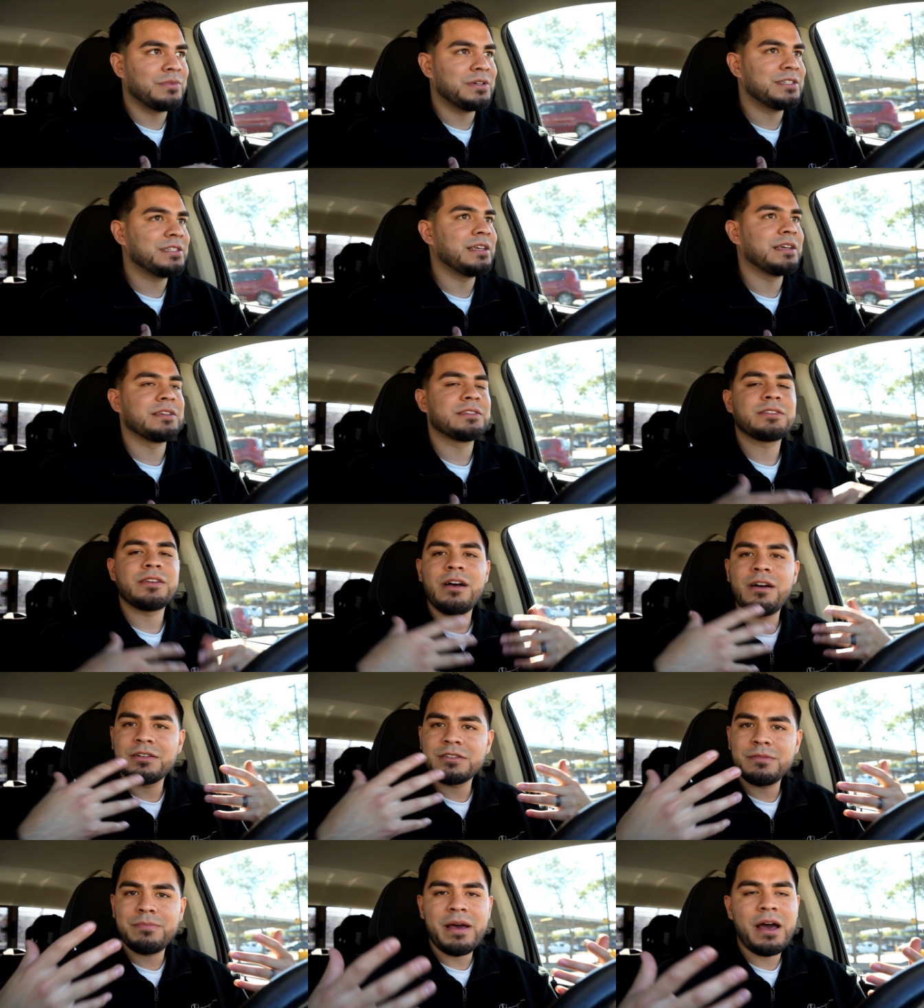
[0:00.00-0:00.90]
We sing
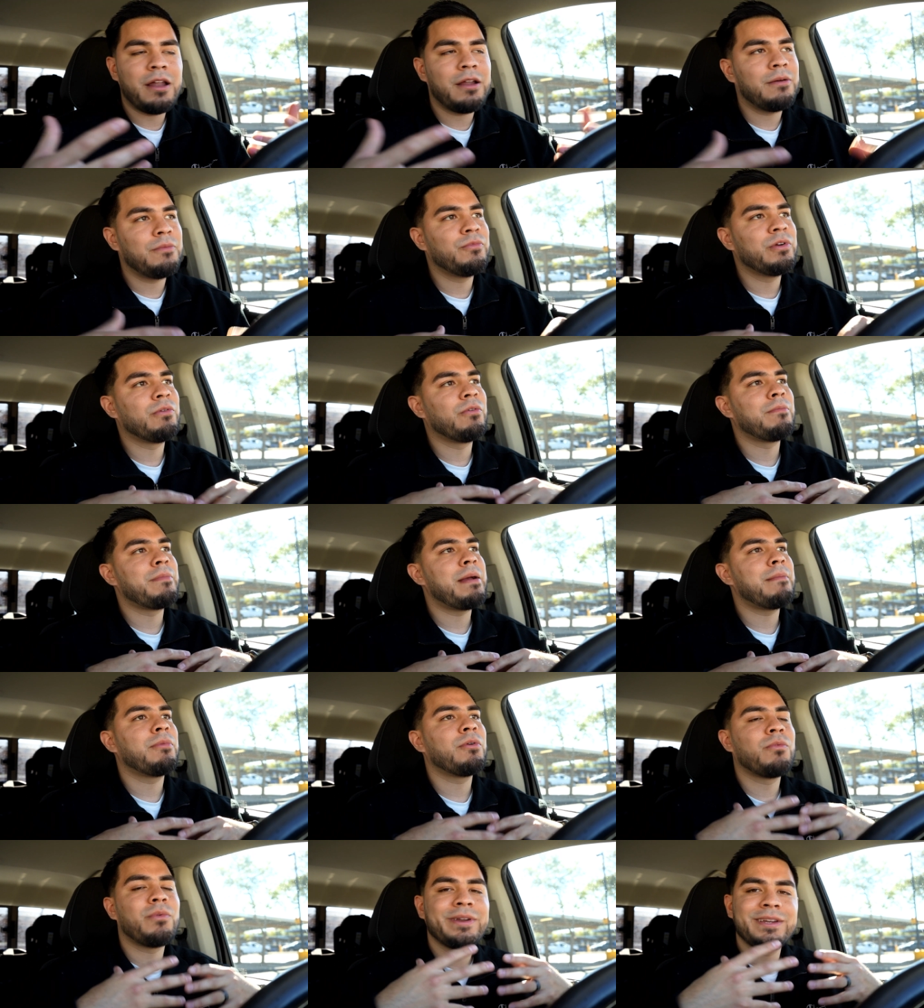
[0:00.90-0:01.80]
songs about him. We
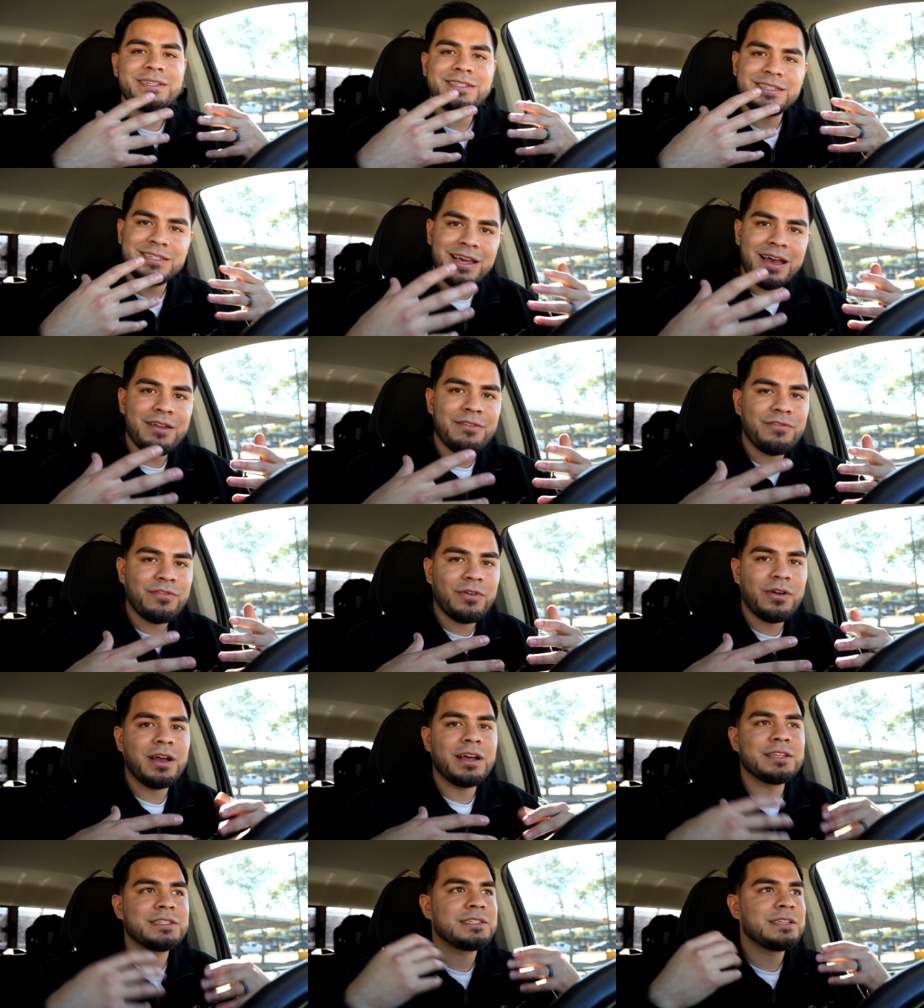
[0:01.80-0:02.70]
remember what he's done
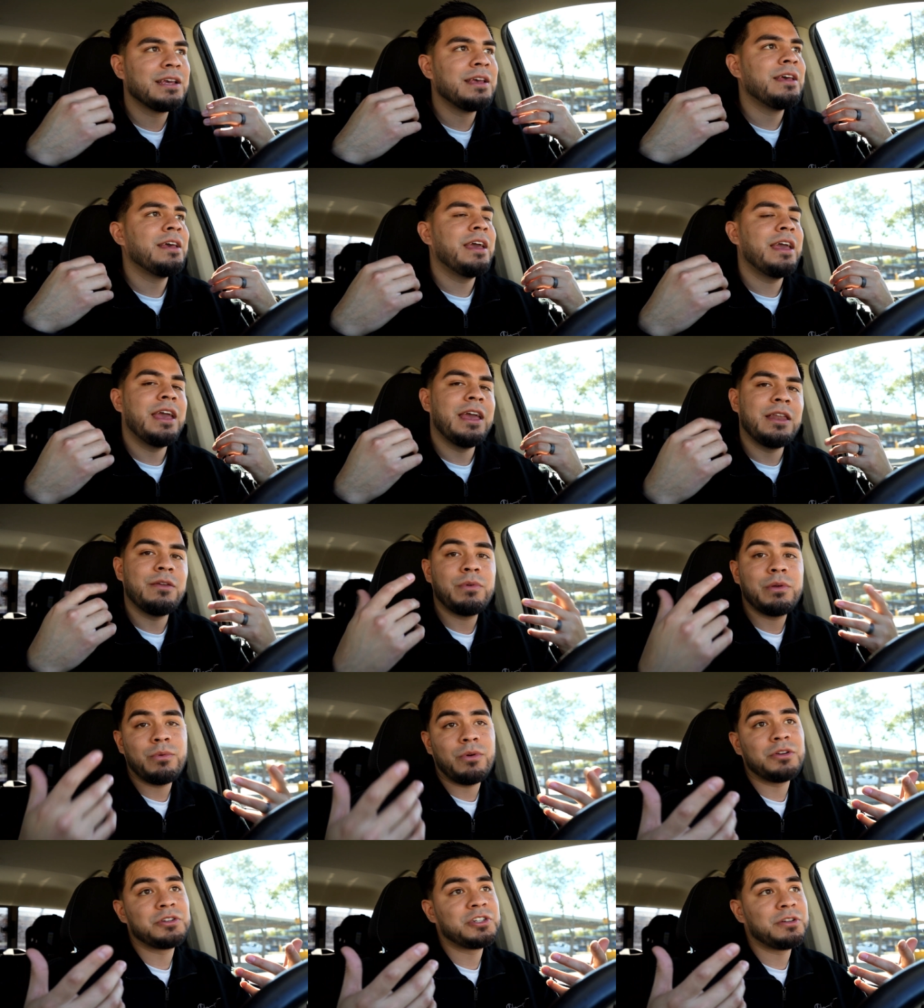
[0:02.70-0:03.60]
for us and
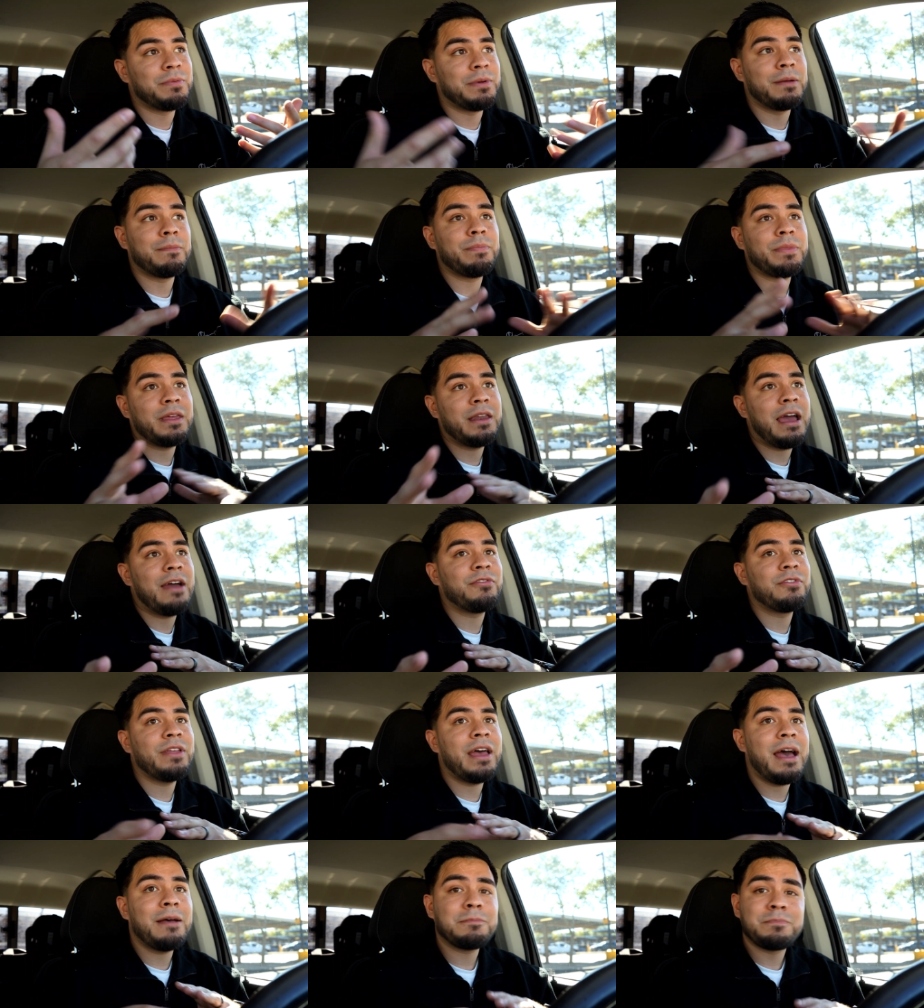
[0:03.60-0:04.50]
we worship him. And
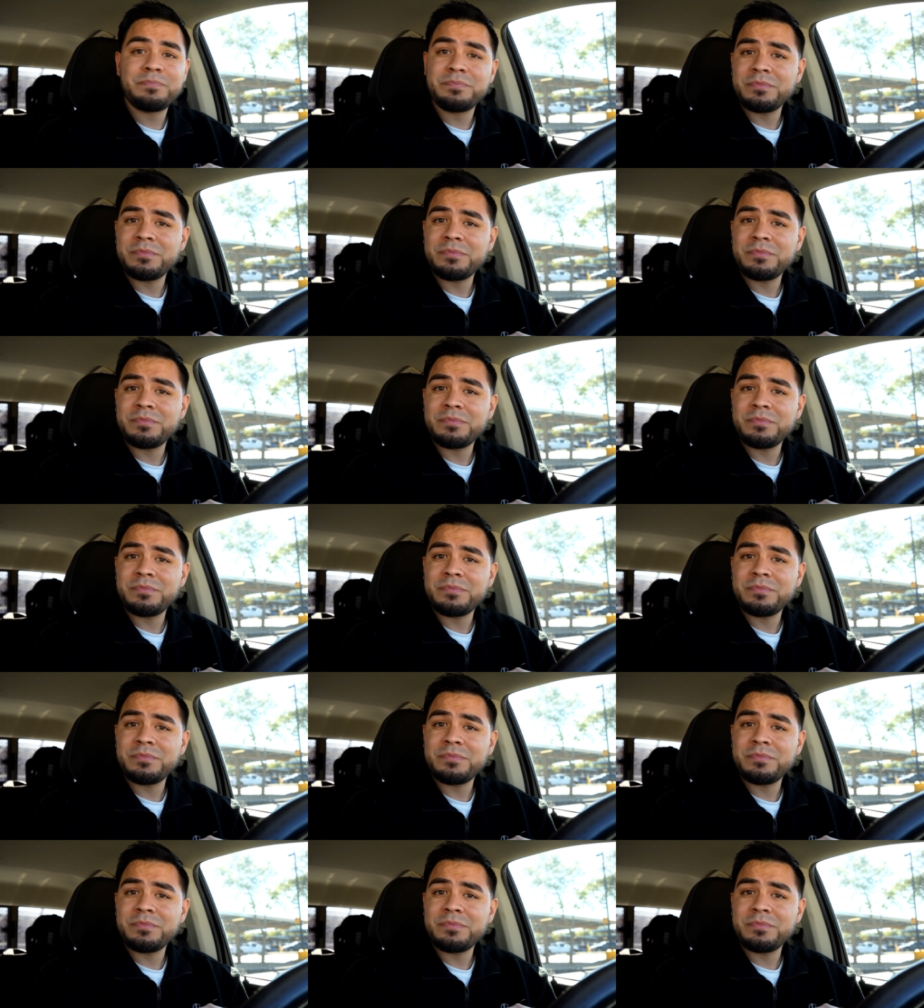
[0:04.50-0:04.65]
after that,